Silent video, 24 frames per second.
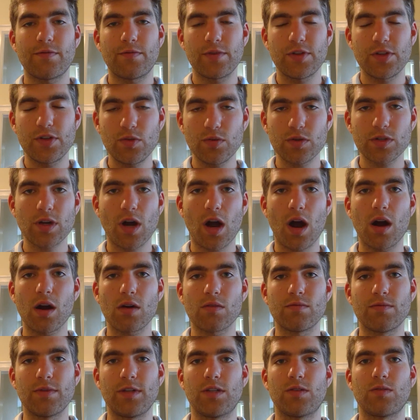if we use
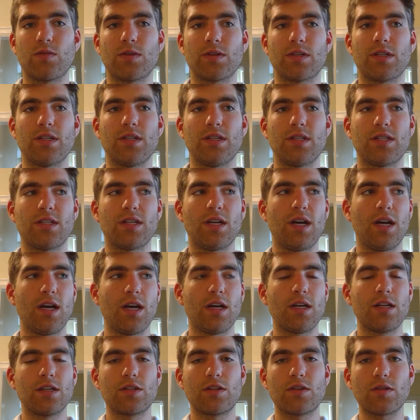our resources
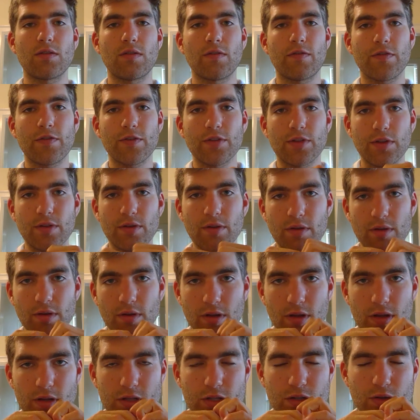
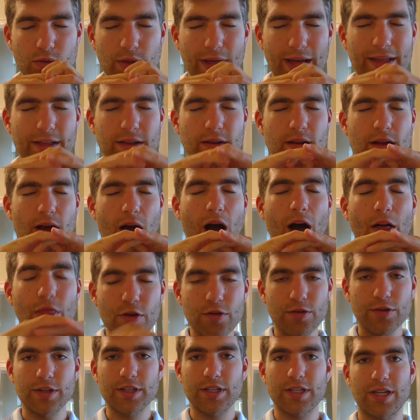so that
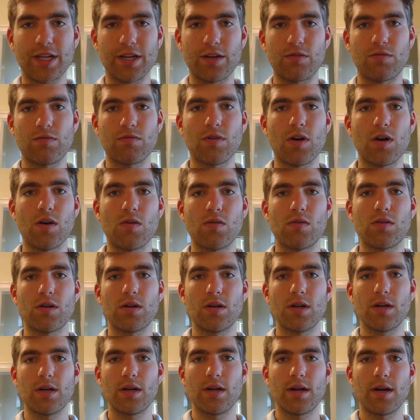others can grow,
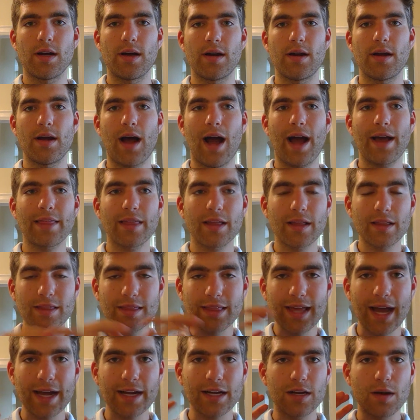I
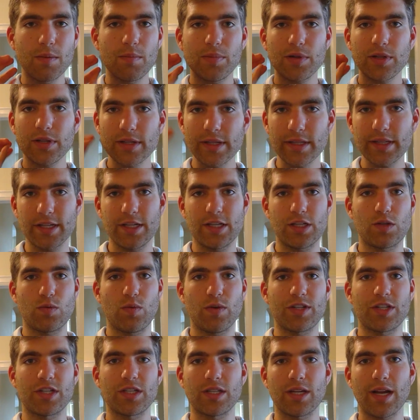think that completely
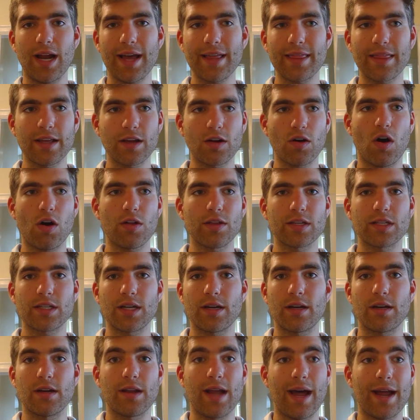switches it. I think all of a
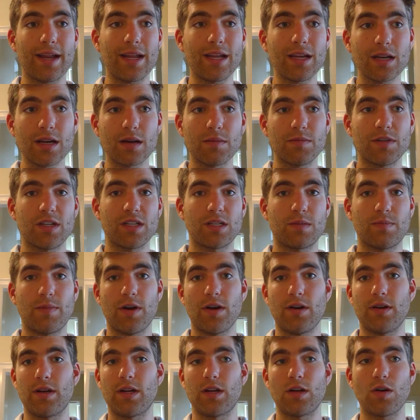sudden that income
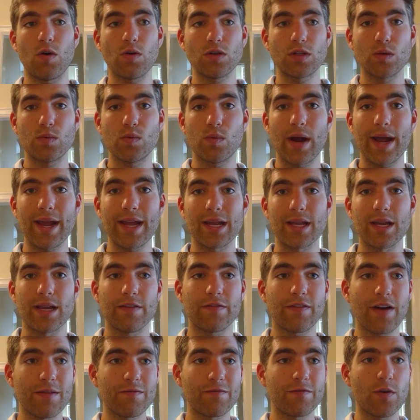disparity goes away.
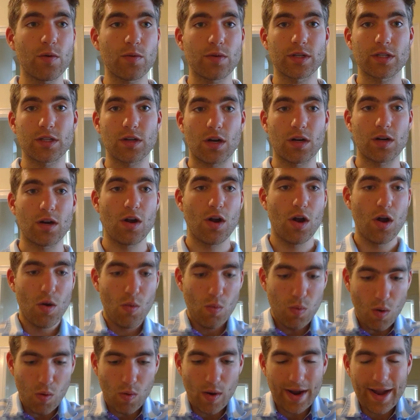If I'm focused on,
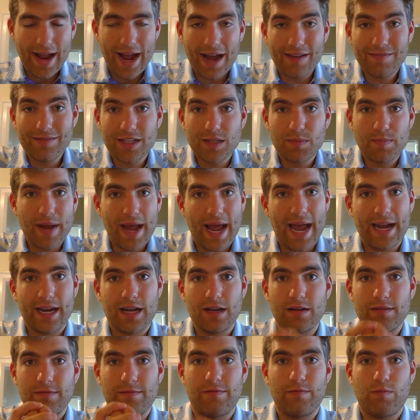I have this
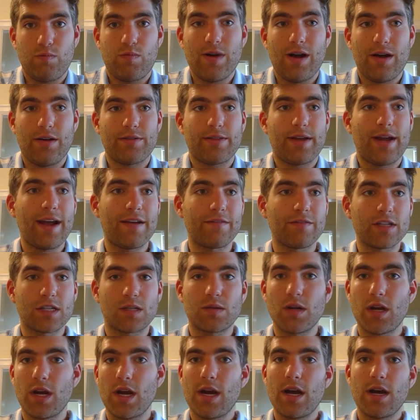packet of wealth, I have
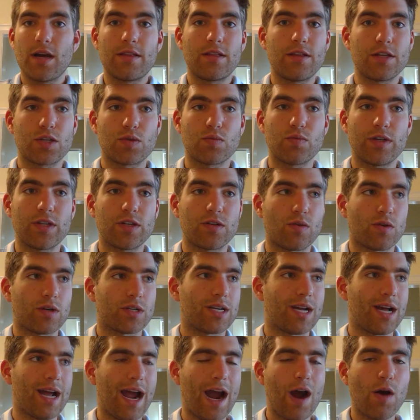this
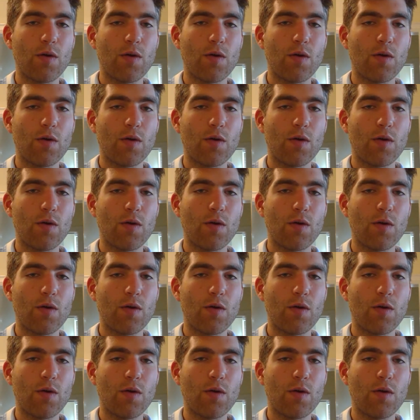resource.